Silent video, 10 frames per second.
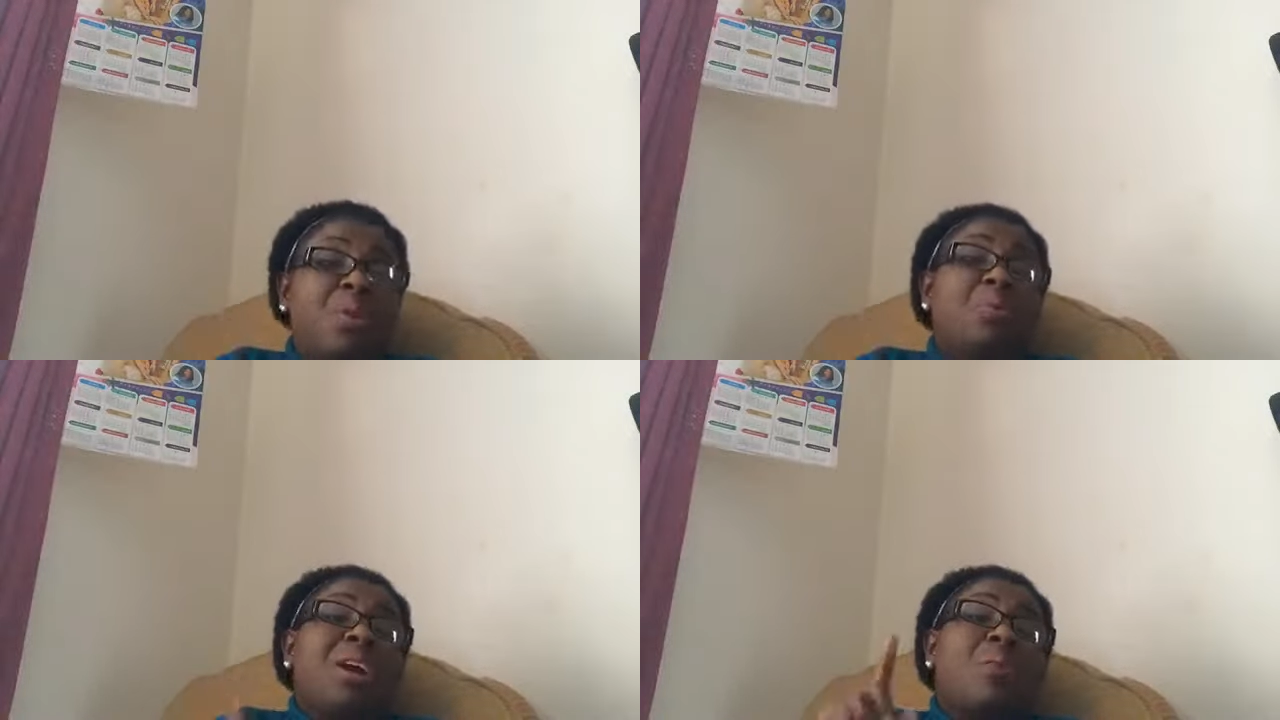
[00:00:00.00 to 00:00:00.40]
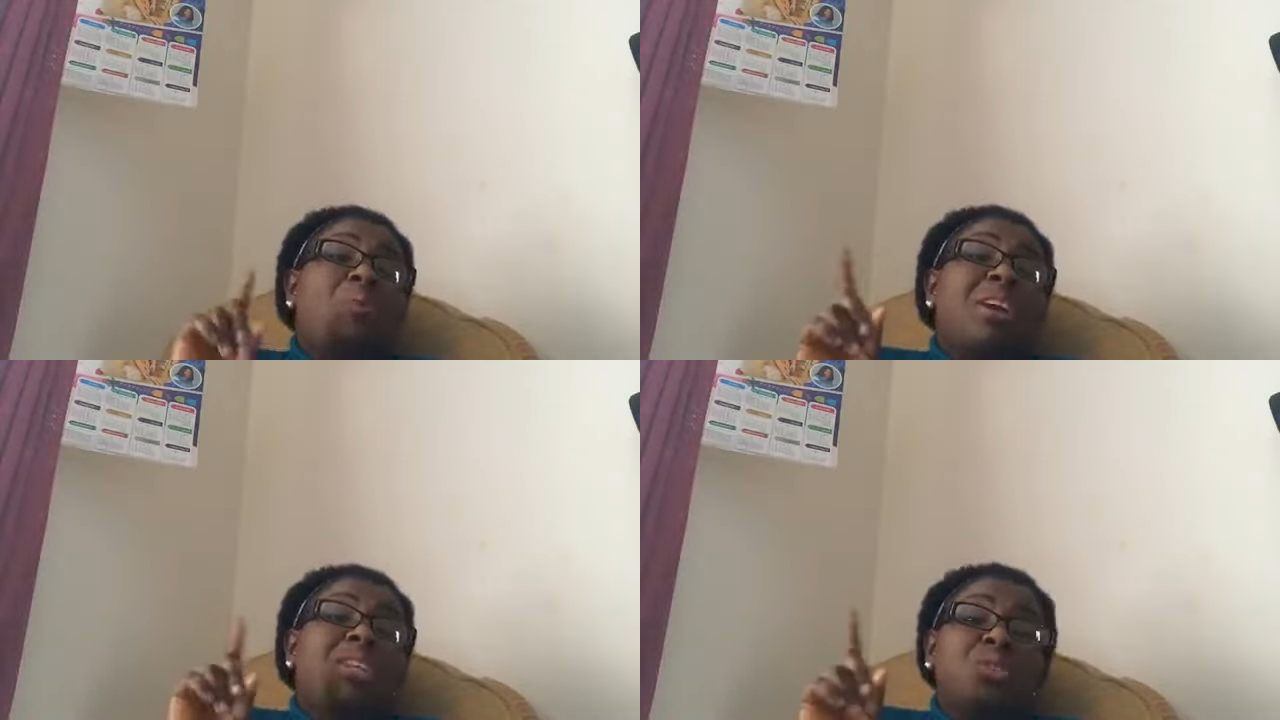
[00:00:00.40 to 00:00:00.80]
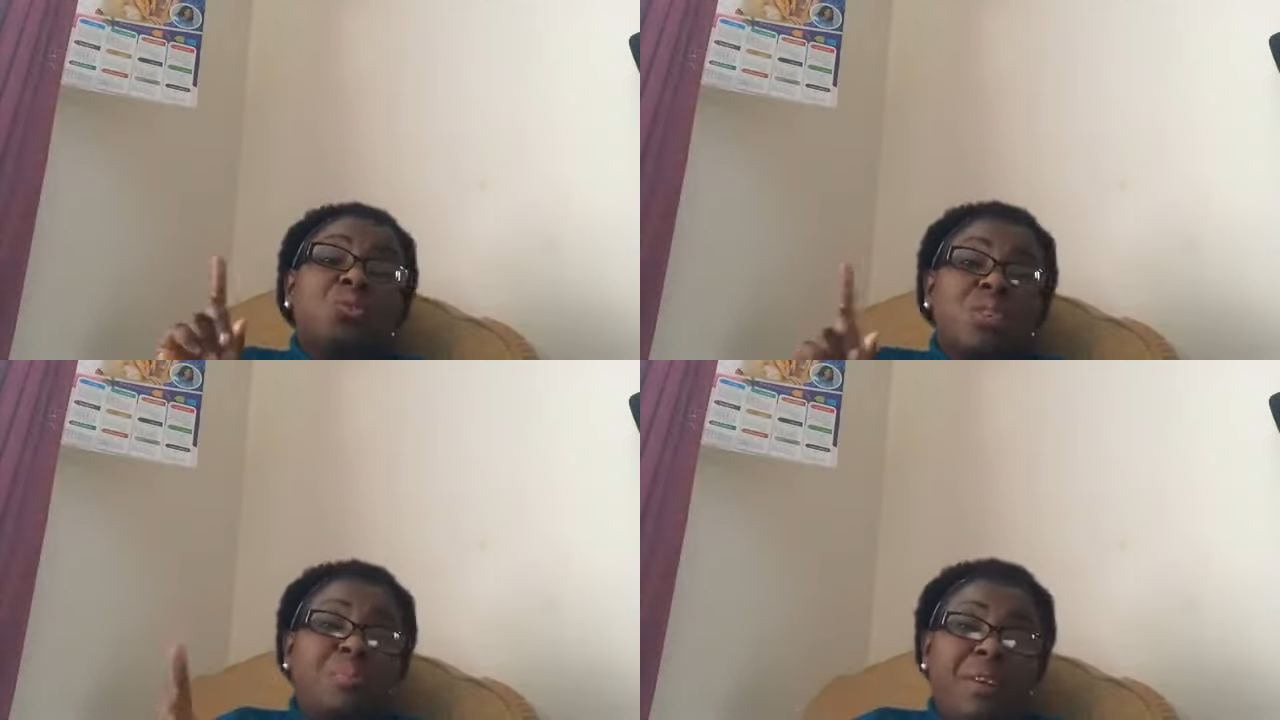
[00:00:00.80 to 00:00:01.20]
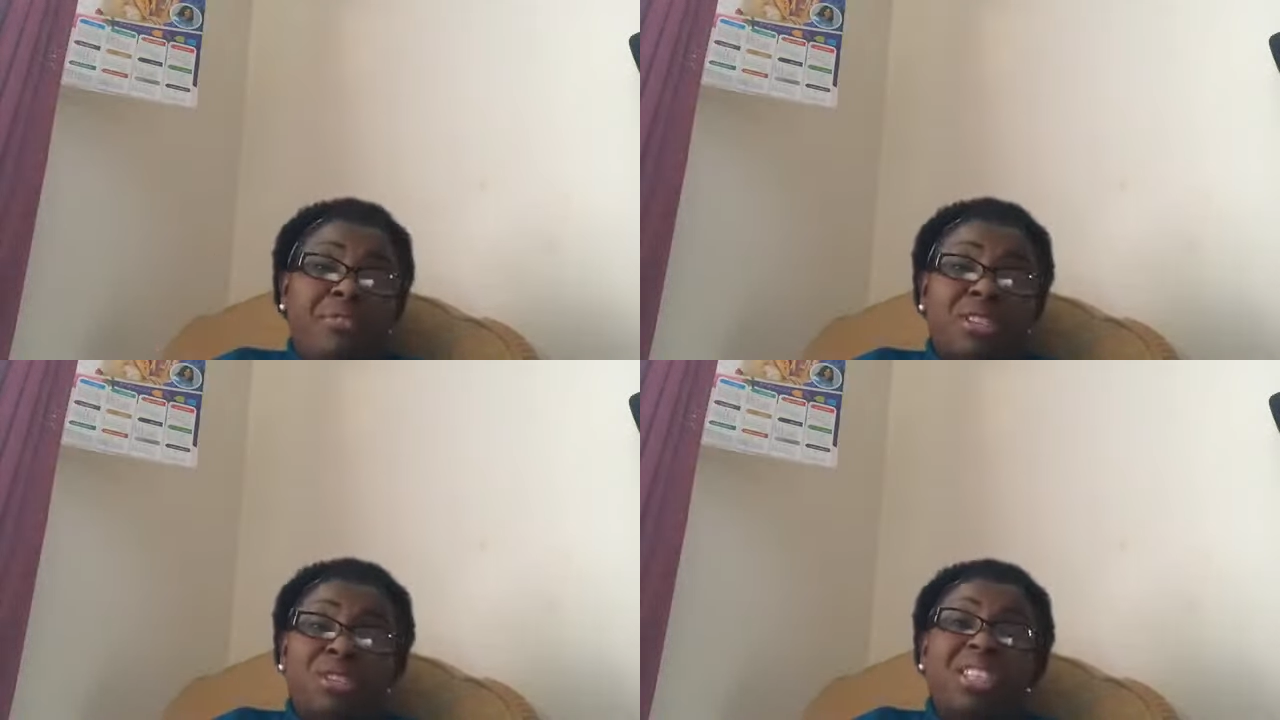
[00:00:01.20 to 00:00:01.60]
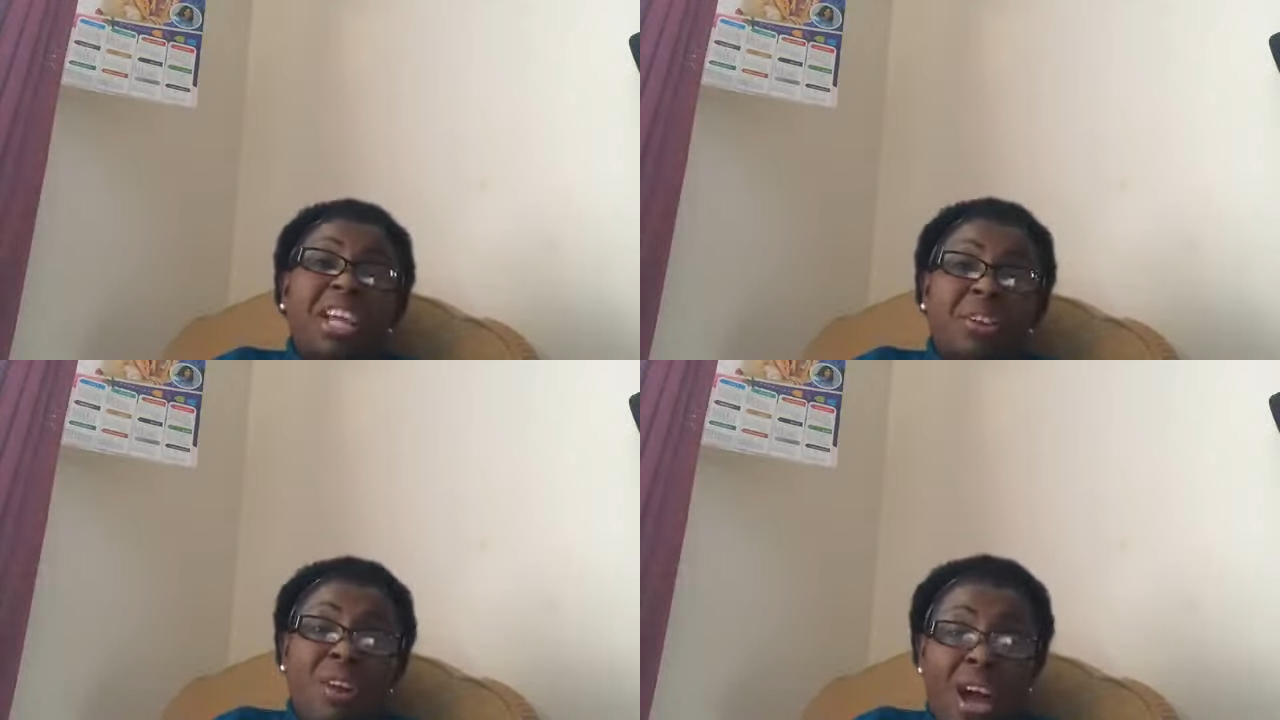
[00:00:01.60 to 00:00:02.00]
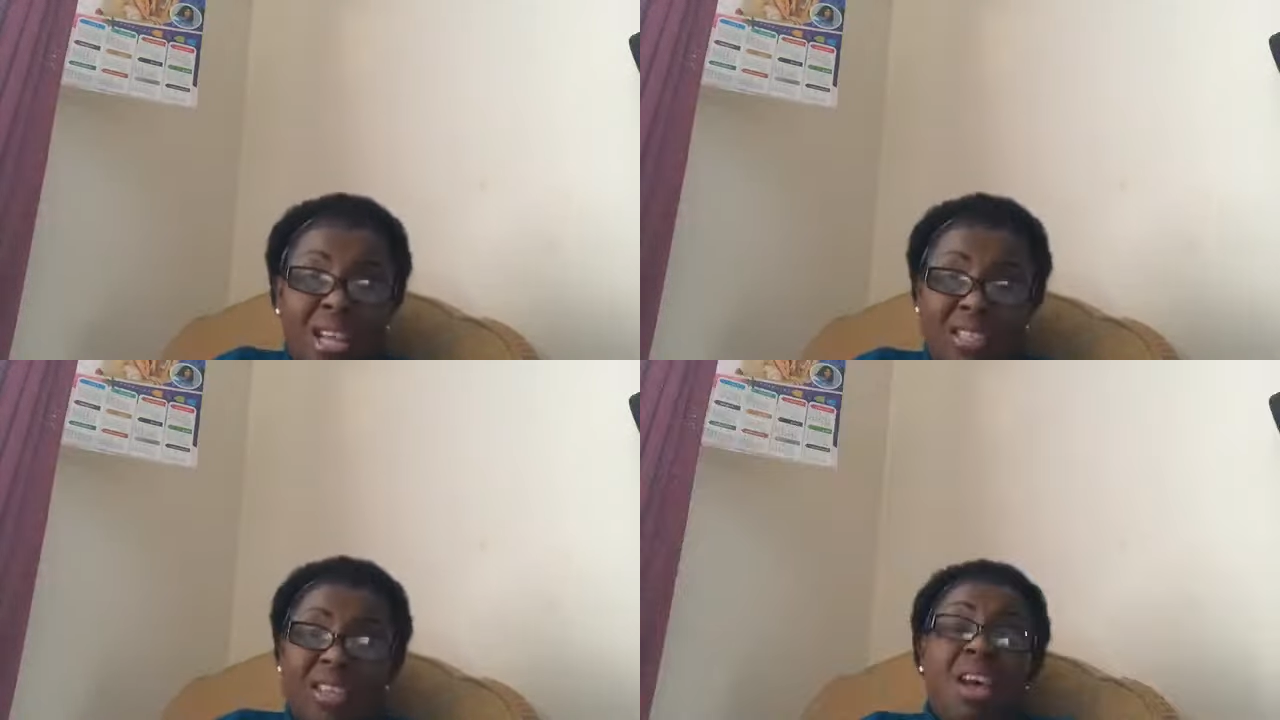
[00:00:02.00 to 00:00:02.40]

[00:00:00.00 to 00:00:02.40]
but we are walking towards perfection. Check your heart.